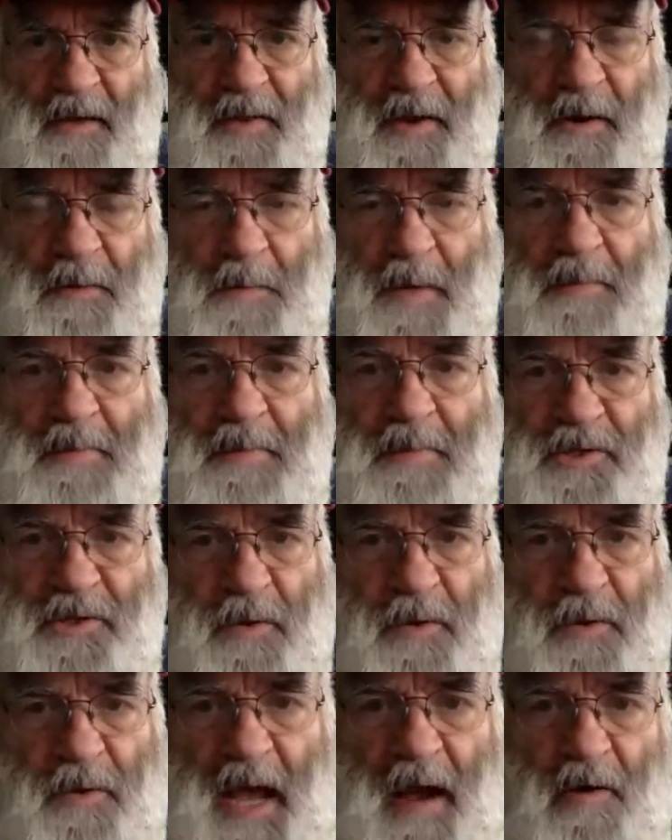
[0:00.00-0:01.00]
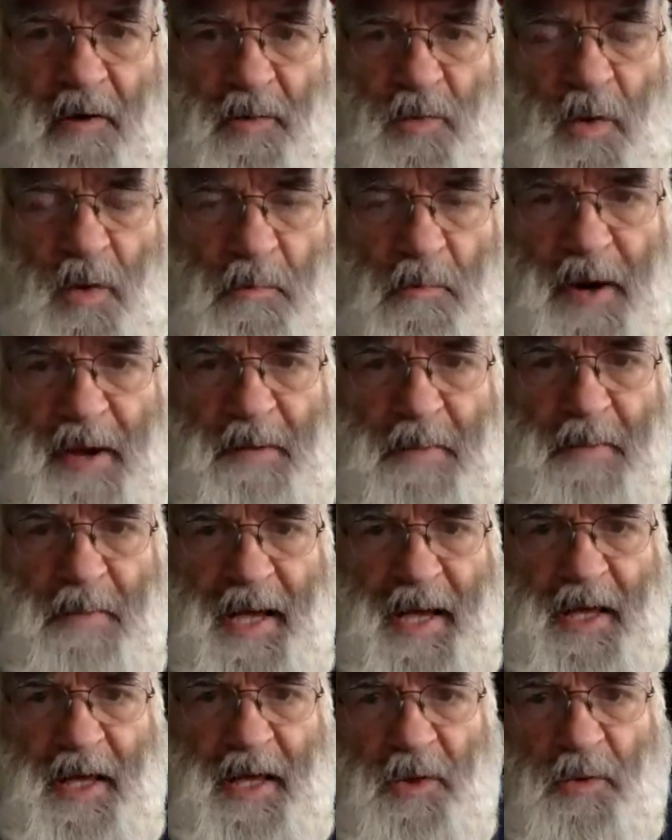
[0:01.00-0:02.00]
there. Maybe Scripps Howard will bring
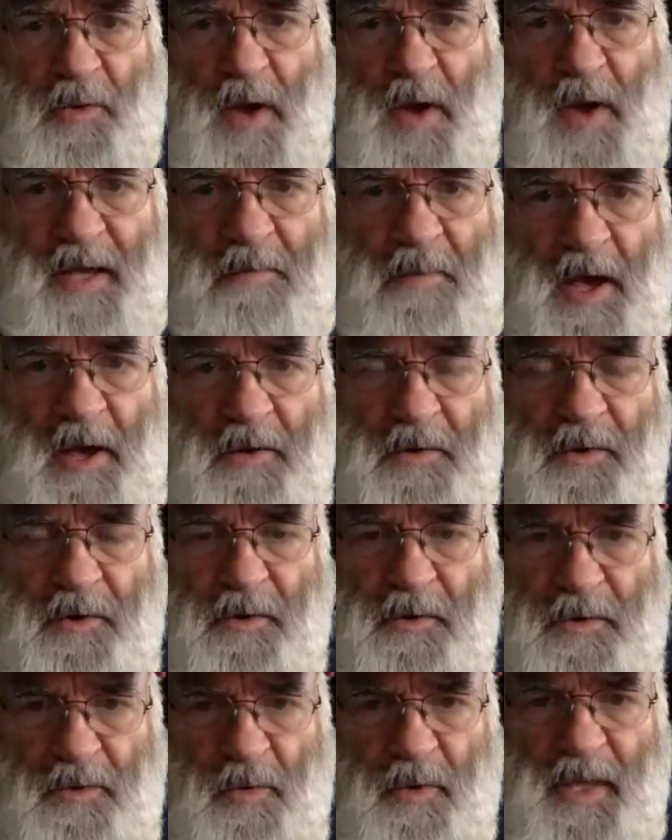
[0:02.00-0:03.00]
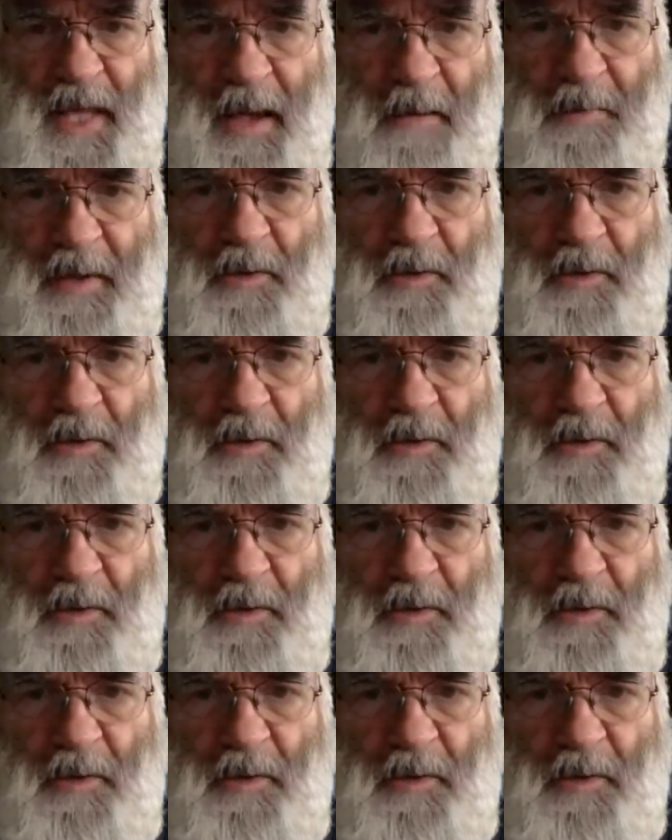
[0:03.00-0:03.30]
back in the Rocky Mountain News. Wouldn't that be